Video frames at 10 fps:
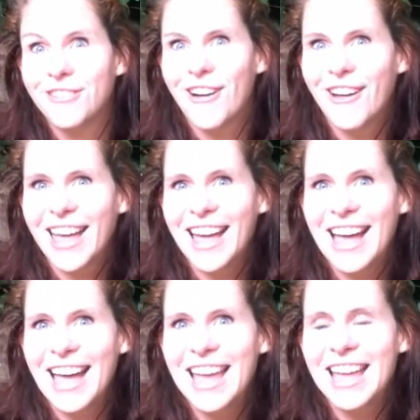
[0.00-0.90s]

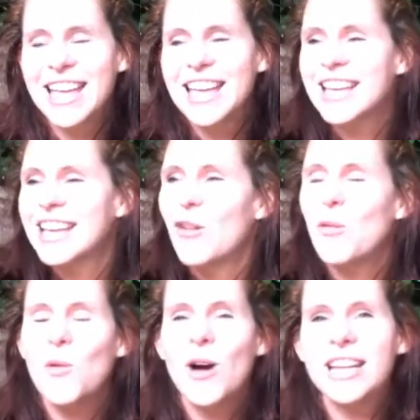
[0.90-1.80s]
Okay?
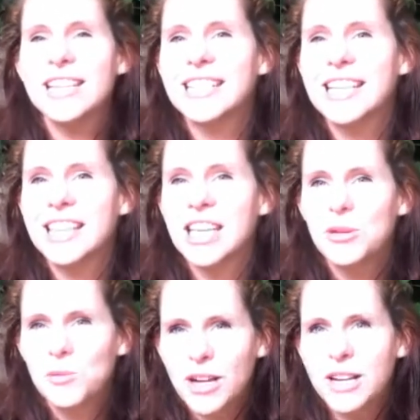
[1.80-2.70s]
What is it that
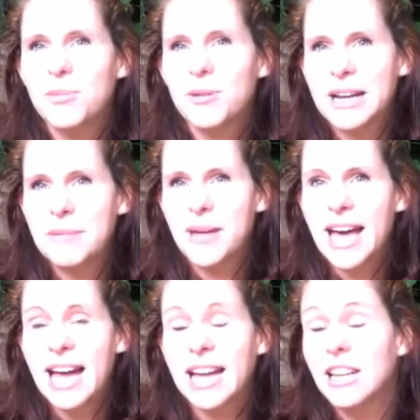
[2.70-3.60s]
you want to bring
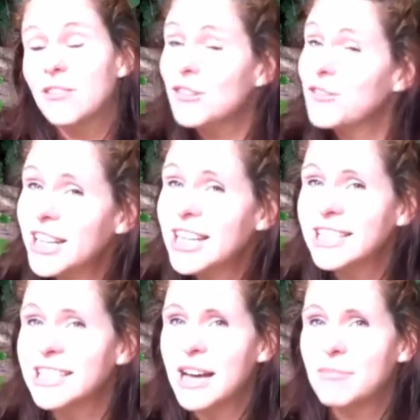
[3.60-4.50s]
back? And if you're feeling
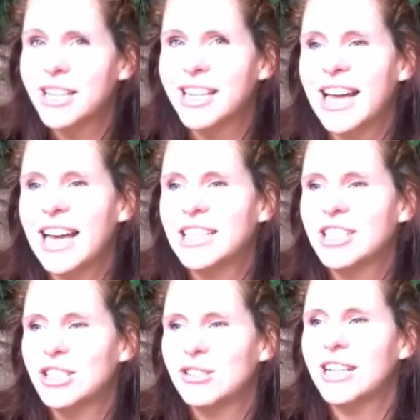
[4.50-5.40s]
stumped on how to
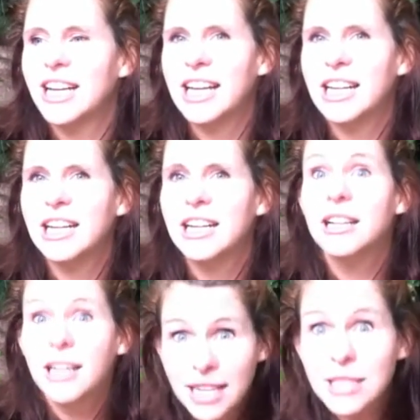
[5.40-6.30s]
do it,
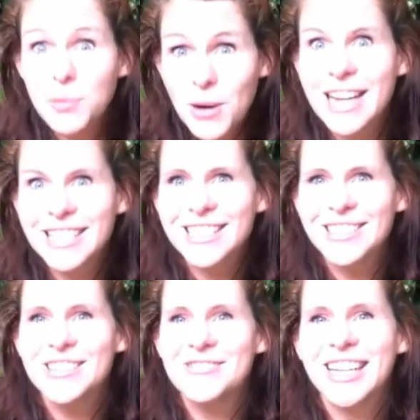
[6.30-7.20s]
let's
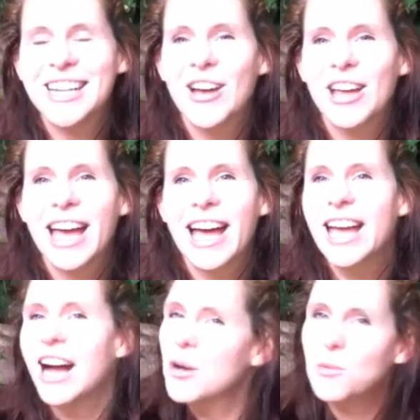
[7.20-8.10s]
brainstorm it,
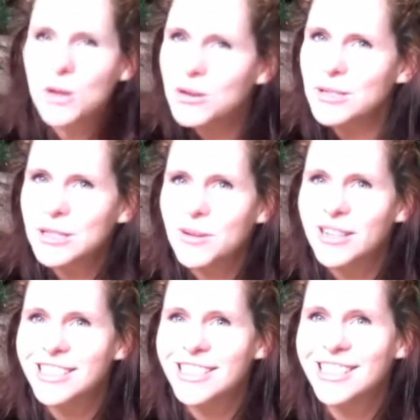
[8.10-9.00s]
okay? I will
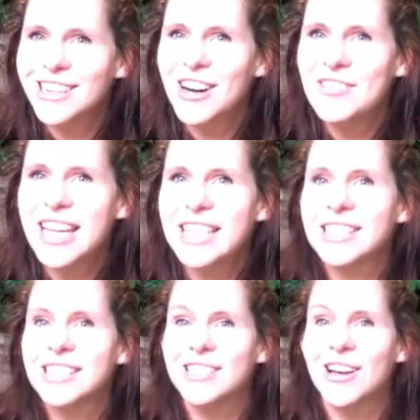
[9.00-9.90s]
respond to the
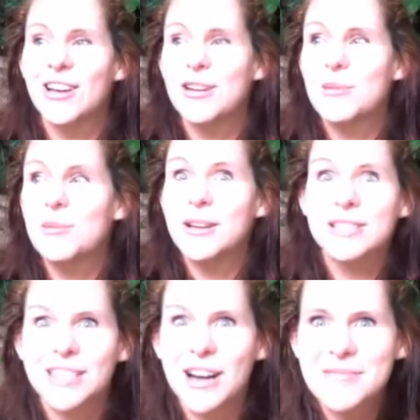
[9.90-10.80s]
comments, so
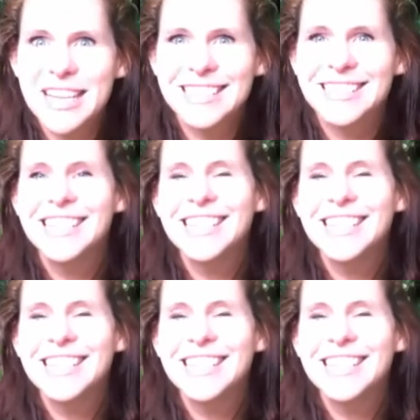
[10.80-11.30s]
post a comment.